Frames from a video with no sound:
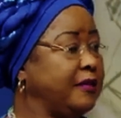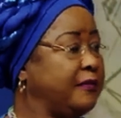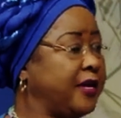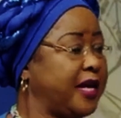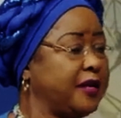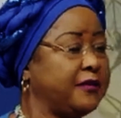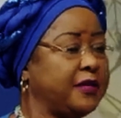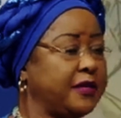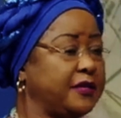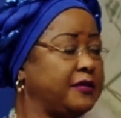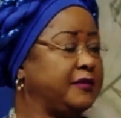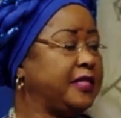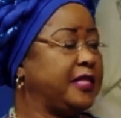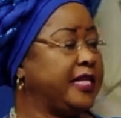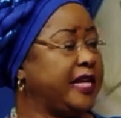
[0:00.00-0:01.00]
What are you going to do
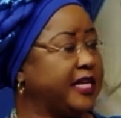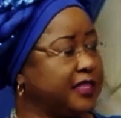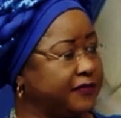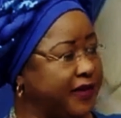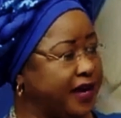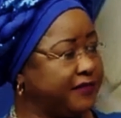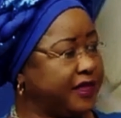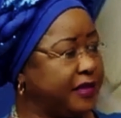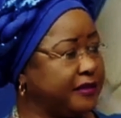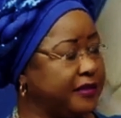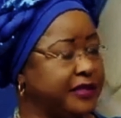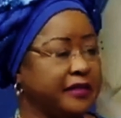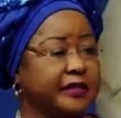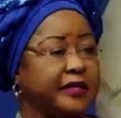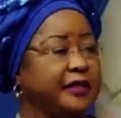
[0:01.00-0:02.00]
with the next
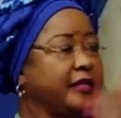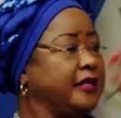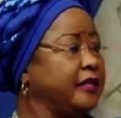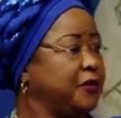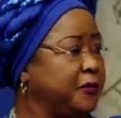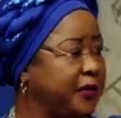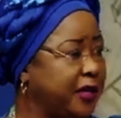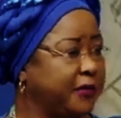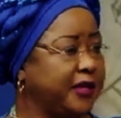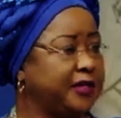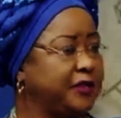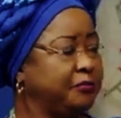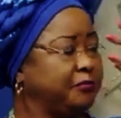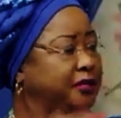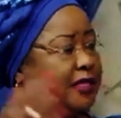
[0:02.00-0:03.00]
5,000? We're
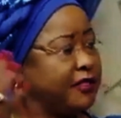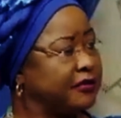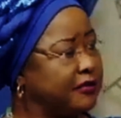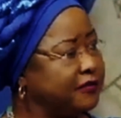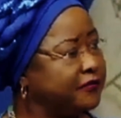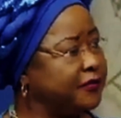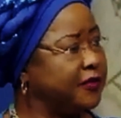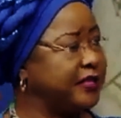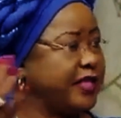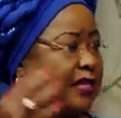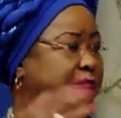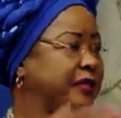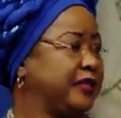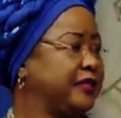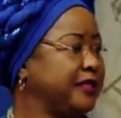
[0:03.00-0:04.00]
going to put a roof on
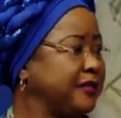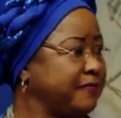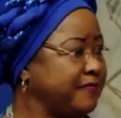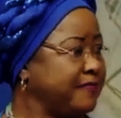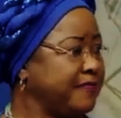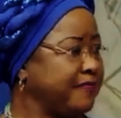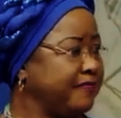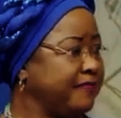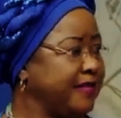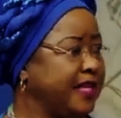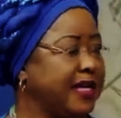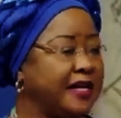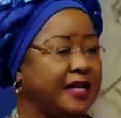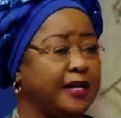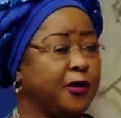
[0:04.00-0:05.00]
that building.
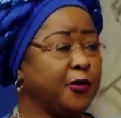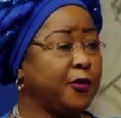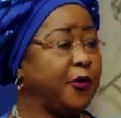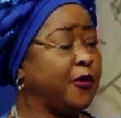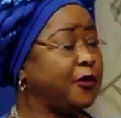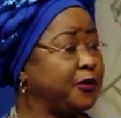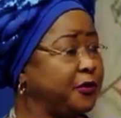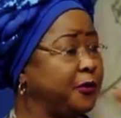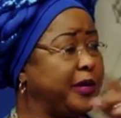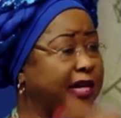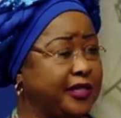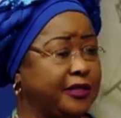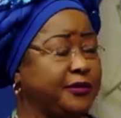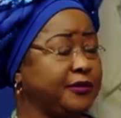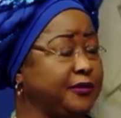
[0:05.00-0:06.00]
All the
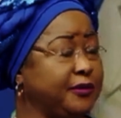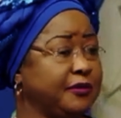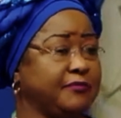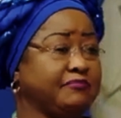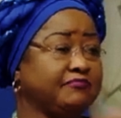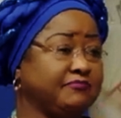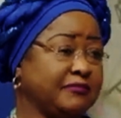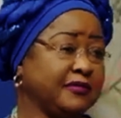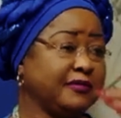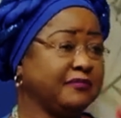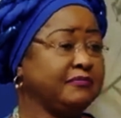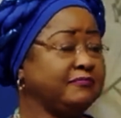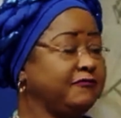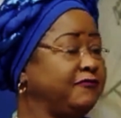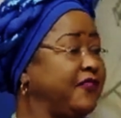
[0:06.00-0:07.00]
way to
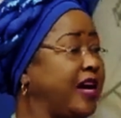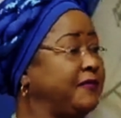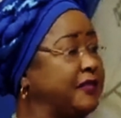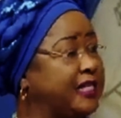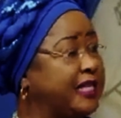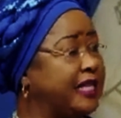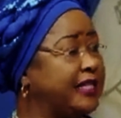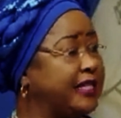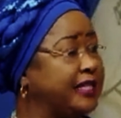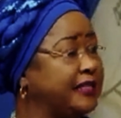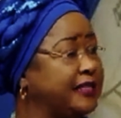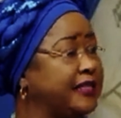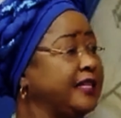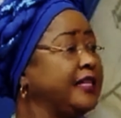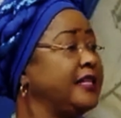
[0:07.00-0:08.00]
5 to 10
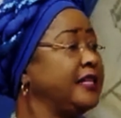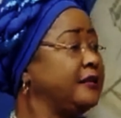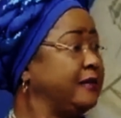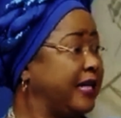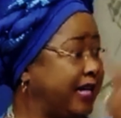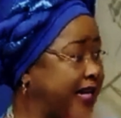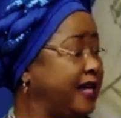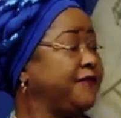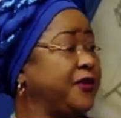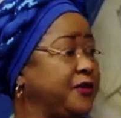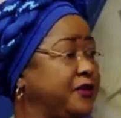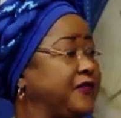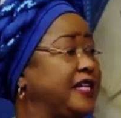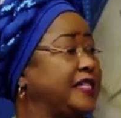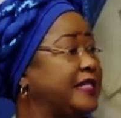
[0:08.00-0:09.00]
years, we can have a
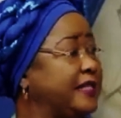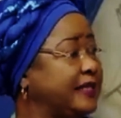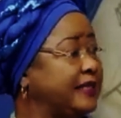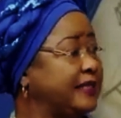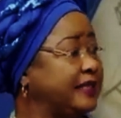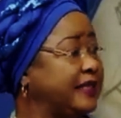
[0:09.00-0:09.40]
university.